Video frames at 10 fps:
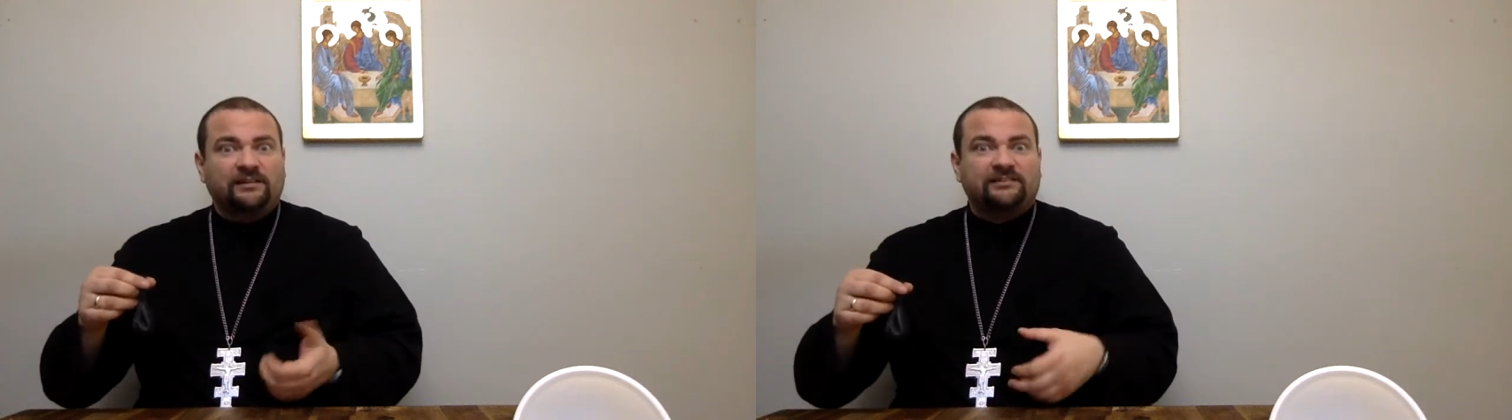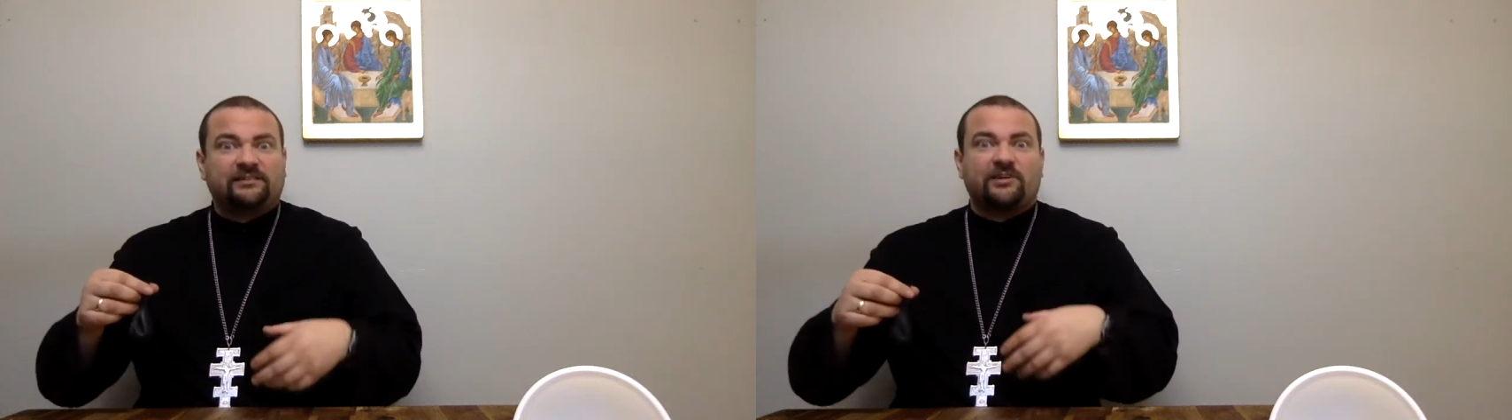
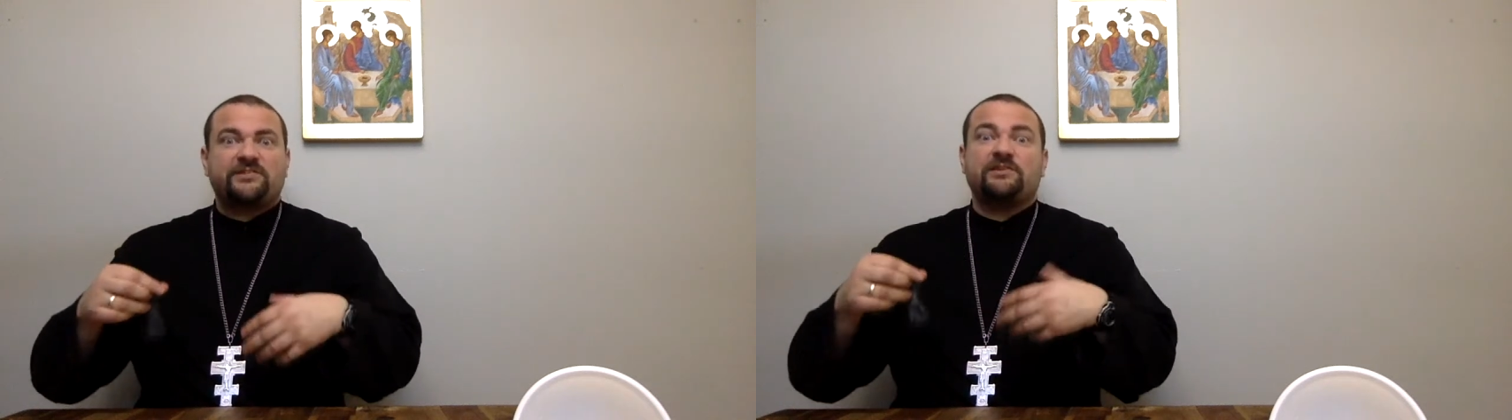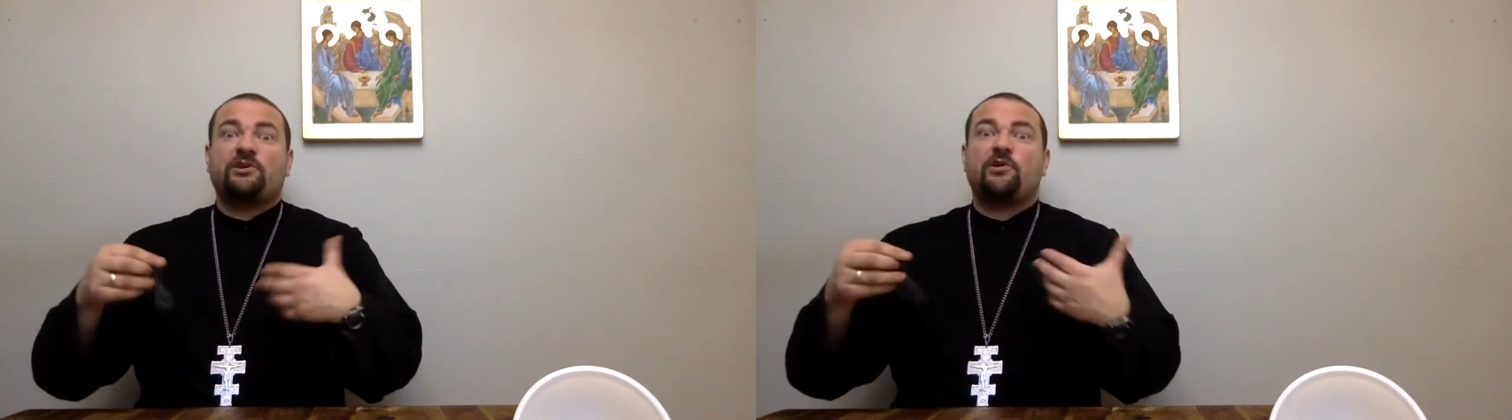starts
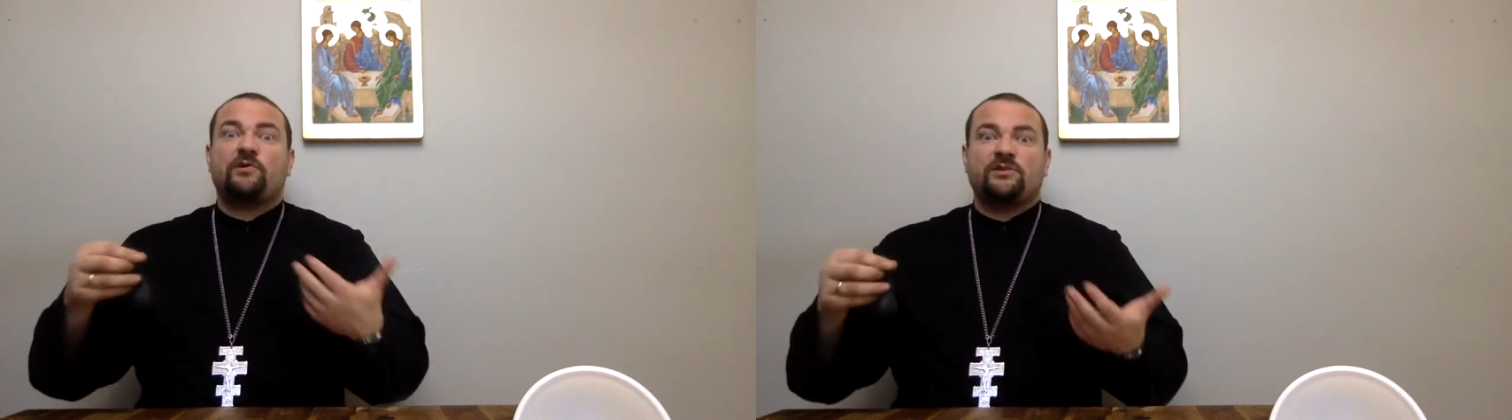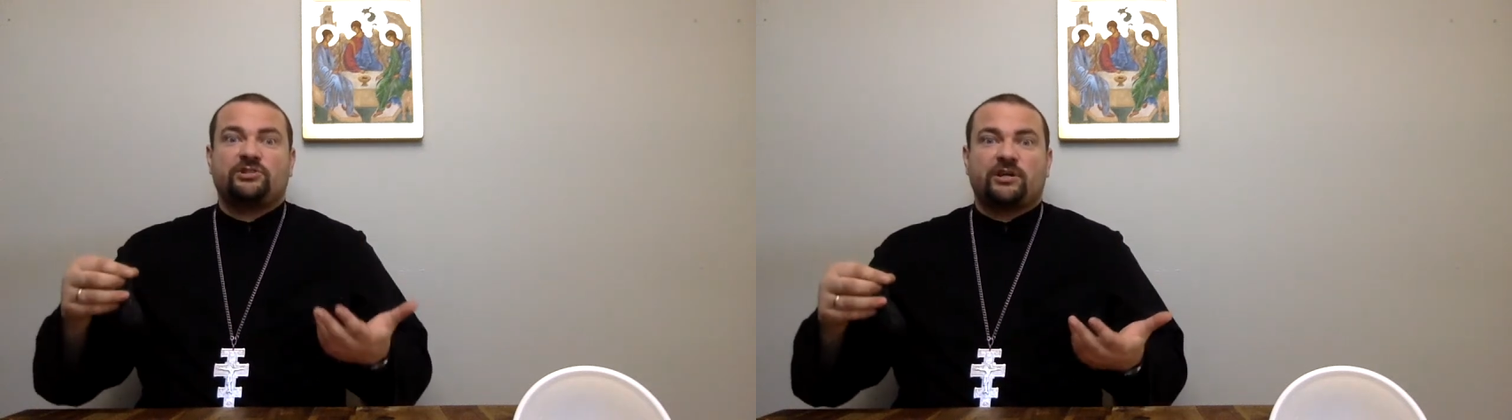
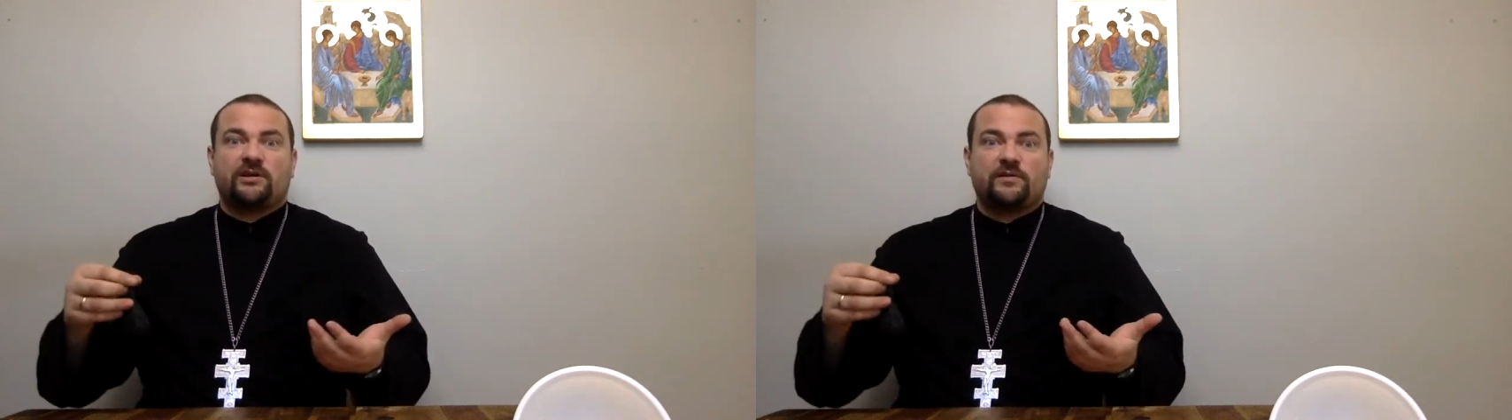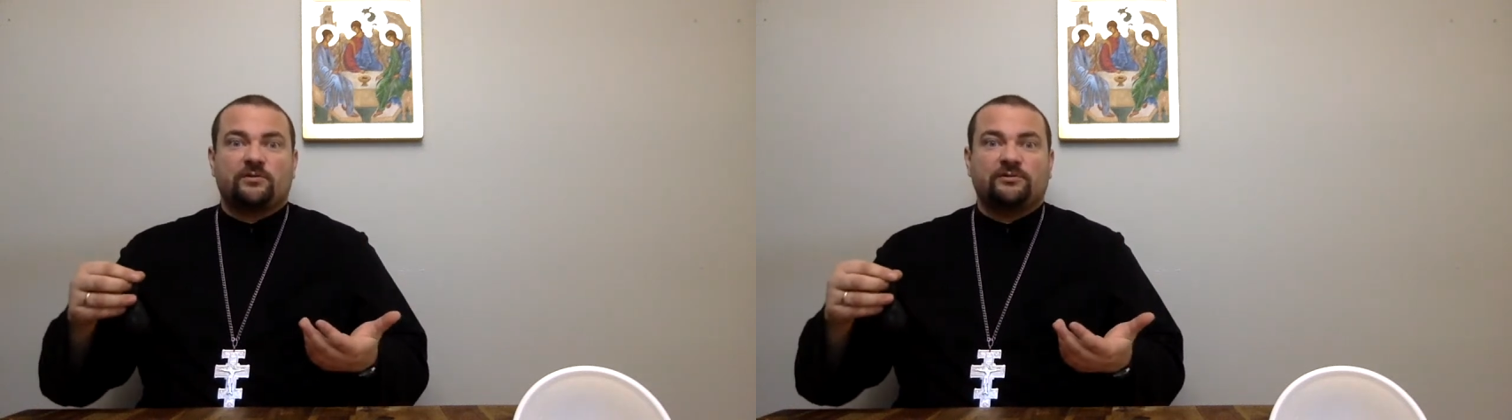
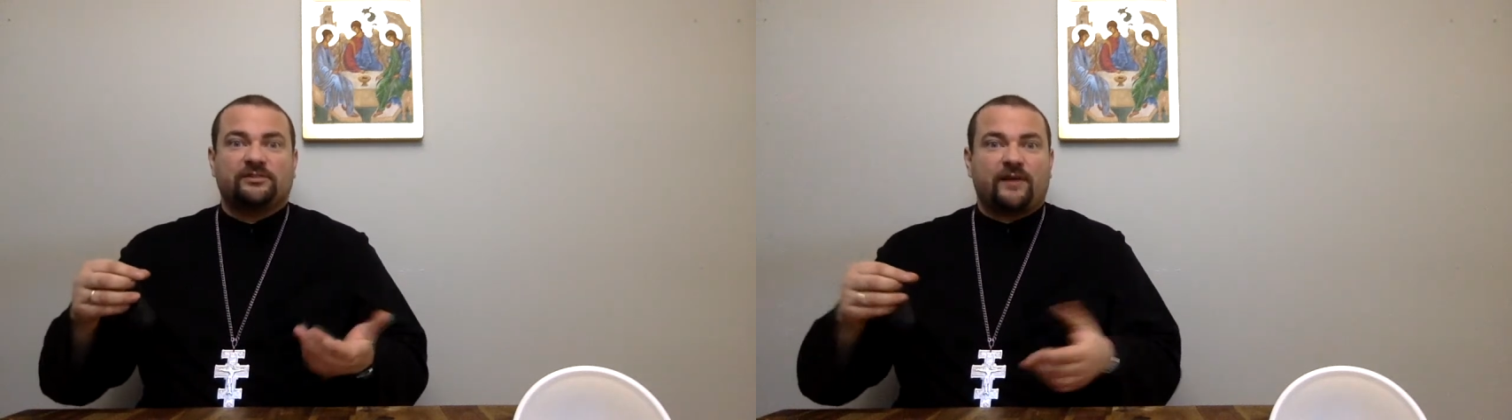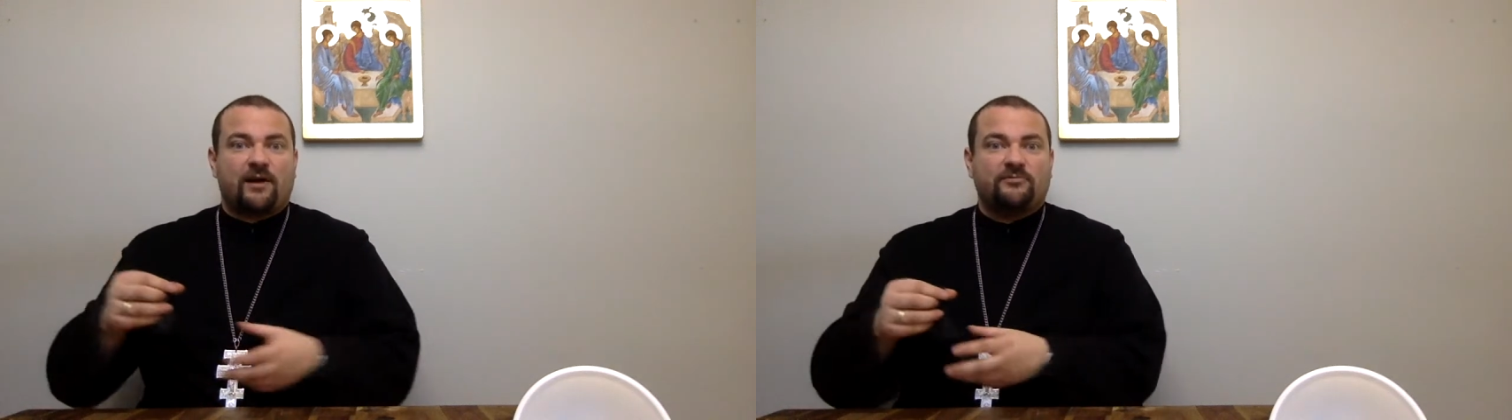encouraging those
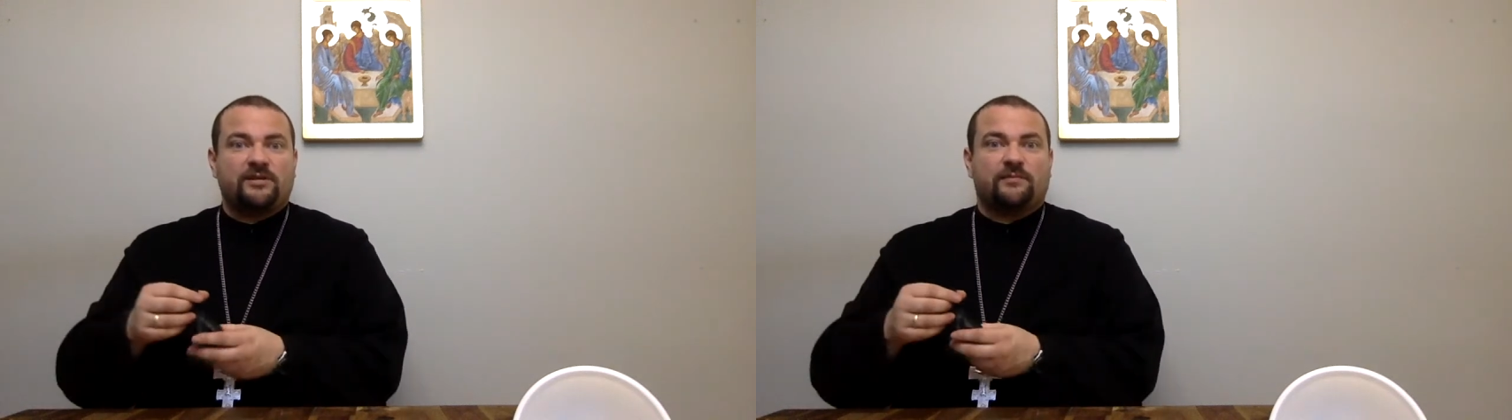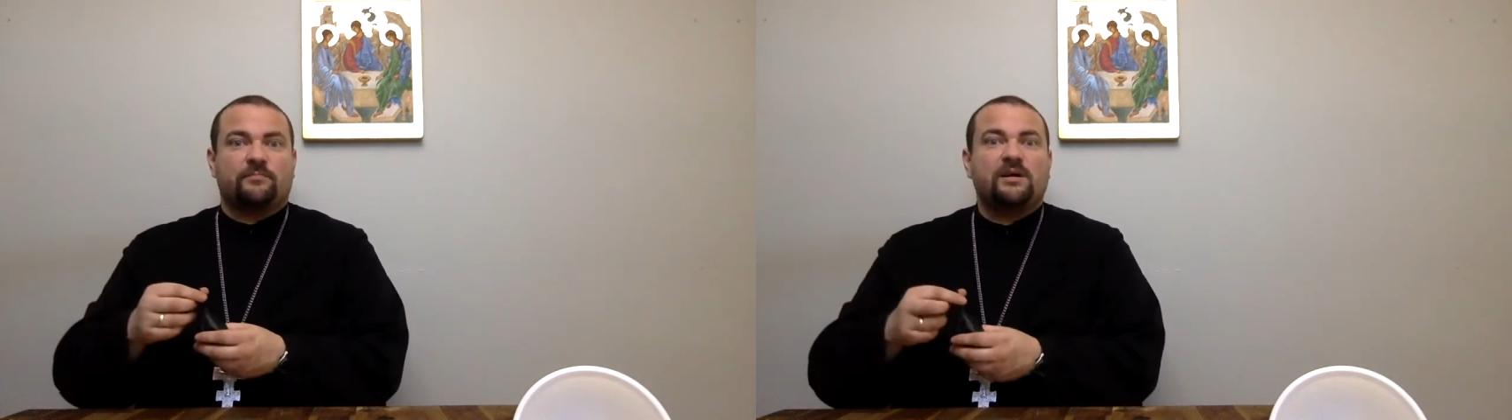around him.